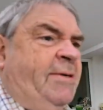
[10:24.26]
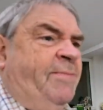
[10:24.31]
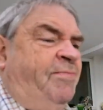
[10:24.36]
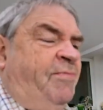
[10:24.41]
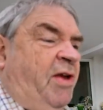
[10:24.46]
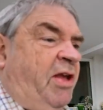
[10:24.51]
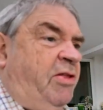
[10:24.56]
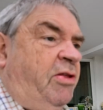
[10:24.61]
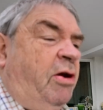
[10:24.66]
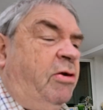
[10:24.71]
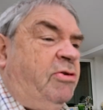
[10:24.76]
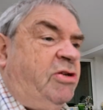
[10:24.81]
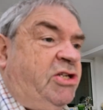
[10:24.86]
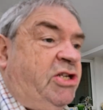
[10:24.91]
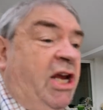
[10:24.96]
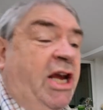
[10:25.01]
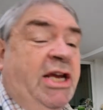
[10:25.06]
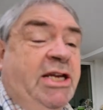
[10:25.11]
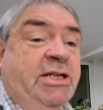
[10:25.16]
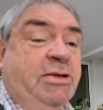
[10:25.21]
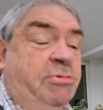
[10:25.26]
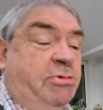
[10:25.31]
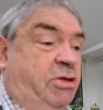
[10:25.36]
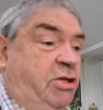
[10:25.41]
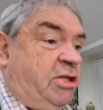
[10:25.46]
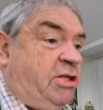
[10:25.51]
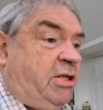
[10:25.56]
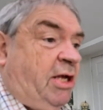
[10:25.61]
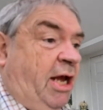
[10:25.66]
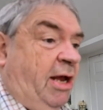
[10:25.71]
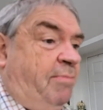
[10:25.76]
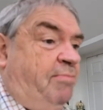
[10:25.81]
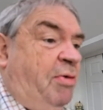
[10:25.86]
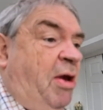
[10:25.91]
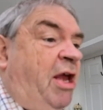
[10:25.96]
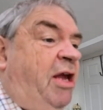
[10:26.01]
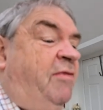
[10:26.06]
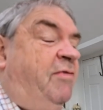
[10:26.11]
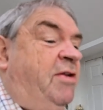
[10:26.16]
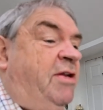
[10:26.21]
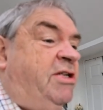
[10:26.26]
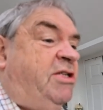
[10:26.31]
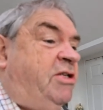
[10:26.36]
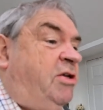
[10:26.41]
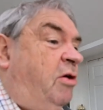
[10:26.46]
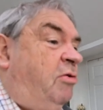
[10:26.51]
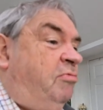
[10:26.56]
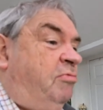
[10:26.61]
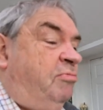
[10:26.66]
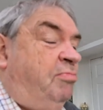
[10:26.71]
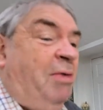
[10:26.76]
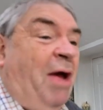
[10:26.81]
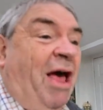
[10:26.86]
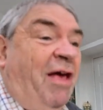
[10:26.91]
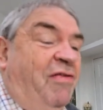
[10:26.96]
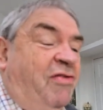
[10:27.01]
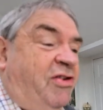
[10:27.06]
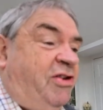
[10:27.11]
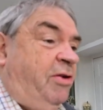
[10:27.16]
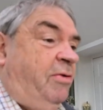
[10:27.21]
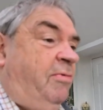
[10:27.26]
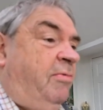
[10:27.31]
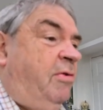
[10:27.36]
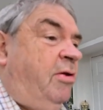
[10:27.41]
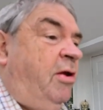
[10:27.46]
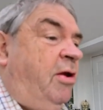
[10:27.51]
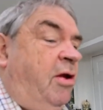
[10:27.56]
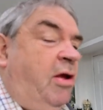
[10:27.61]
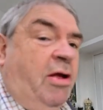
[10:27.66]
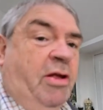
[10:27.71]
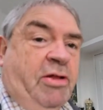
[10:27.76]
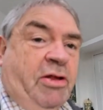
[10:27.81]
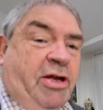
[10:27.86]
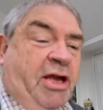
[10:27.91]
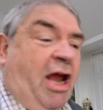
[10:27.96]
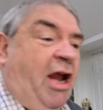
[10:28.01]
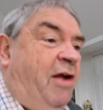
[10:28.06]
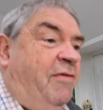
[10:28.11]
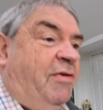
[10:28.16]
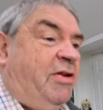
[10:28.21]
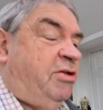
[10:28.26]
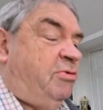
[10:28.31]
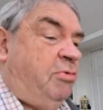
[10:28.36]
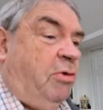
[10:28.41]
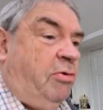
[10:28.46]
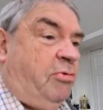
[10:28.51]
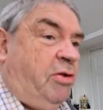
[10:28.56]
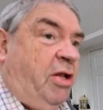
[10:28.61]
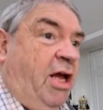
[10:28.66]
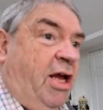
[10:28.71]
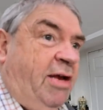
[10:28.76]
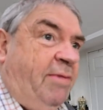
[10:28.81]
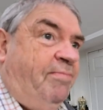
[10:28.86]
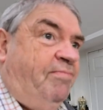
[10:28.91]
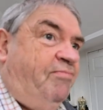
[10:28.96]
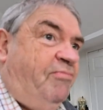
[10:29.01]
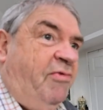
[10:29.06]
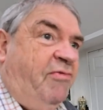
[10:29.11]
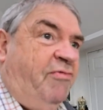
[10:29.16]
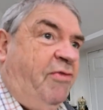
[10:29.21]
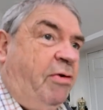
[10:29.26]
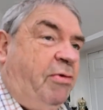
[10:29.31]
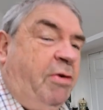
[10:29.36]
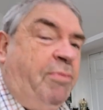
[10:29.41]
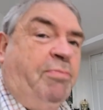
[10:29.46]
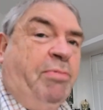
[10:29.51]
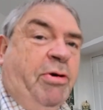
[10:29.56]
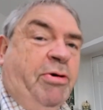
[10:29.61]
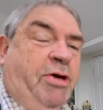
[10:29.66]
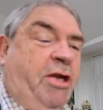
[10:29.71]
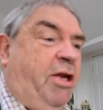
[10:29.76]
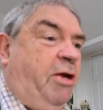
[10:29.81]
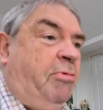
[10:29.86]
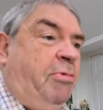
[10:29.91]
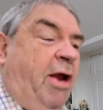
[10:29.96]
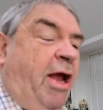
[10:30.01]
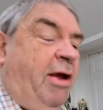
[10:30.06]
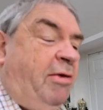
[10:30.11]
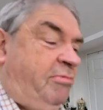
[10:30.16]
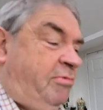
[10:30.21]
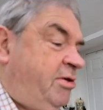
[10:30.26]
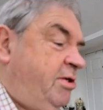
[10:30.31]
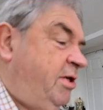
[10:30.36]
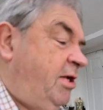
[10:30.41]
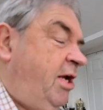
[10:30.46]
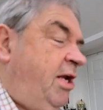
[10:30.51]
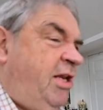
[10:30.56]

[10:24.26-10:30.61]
In those days it was just like paving stone paths, and the caravans were on like a very boggy ground.